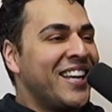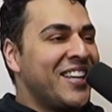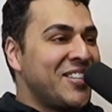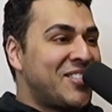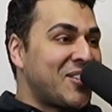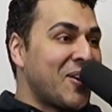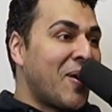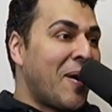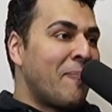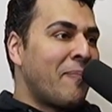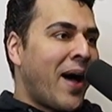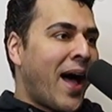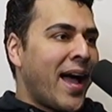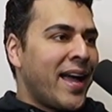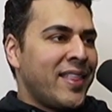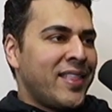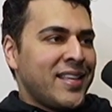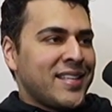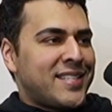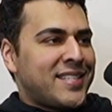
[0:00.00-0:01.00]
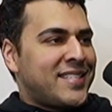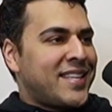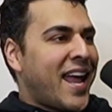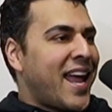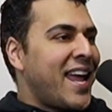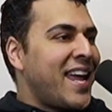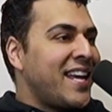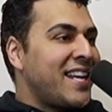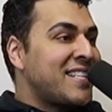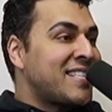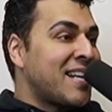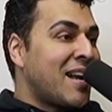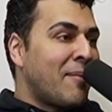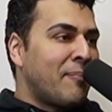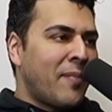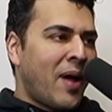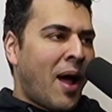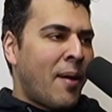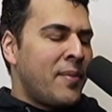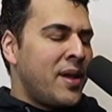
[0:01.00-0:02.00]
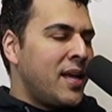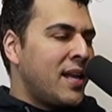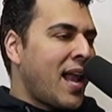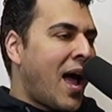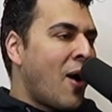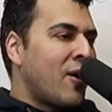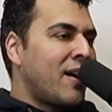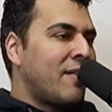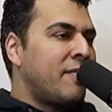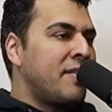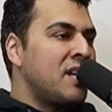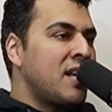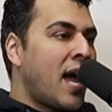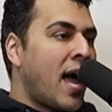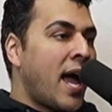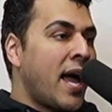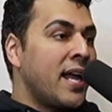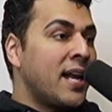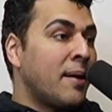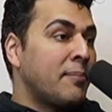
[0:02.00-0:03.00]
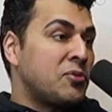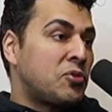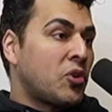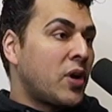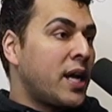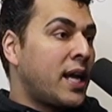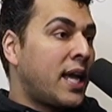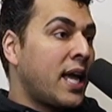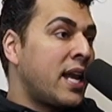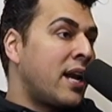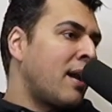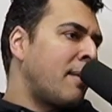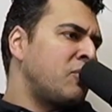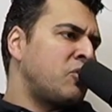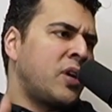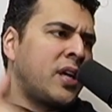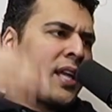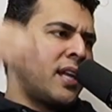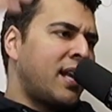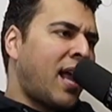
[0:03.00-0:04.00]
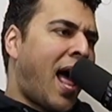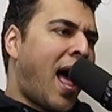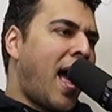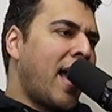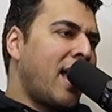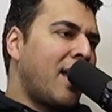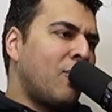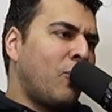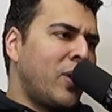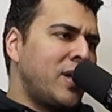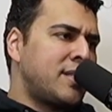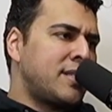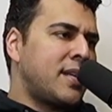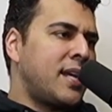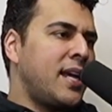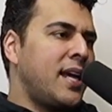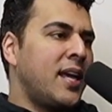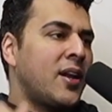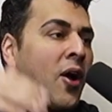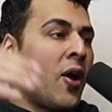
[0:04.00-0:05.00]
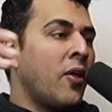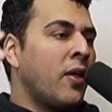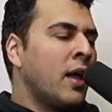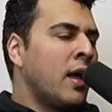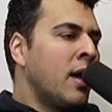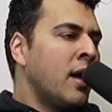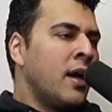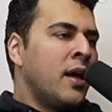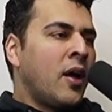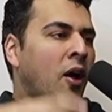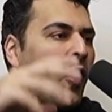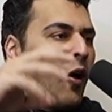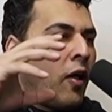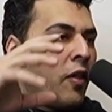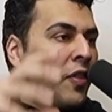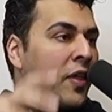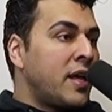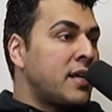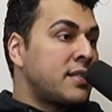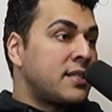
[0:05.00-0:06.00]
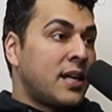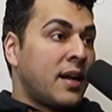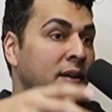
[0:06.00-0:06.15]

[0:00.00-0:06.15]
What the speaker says: So I'm buying these steaks and I'm eating out every night and I'm drinking high end whiskey and all this.